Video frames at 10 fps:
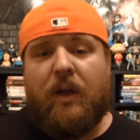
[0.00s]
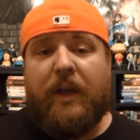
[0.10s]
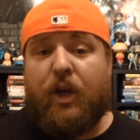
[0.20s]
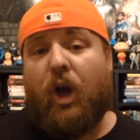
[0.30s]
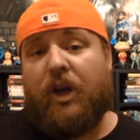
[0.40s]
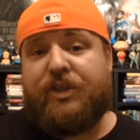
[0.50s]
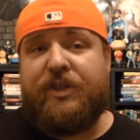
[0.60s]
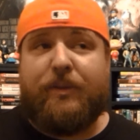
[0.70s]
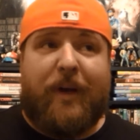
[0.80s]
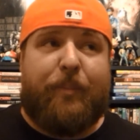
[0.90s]
And
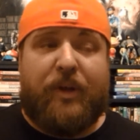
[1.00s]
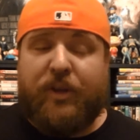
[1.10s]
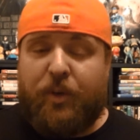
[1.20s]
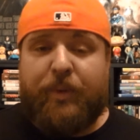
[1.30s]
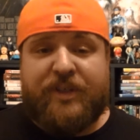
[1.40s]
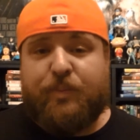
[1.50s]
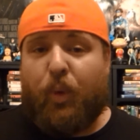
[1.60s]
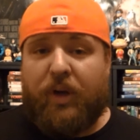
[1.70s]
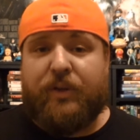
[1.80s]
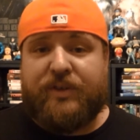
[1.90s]
caution, there might be a little bit of
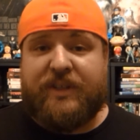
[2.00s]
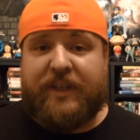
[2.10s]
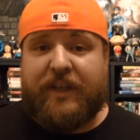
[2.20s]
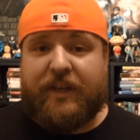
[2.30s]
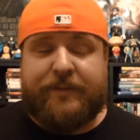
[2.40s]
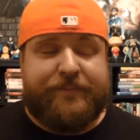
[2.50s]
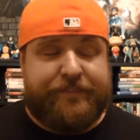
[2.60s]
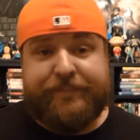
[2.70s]
spoilers in here.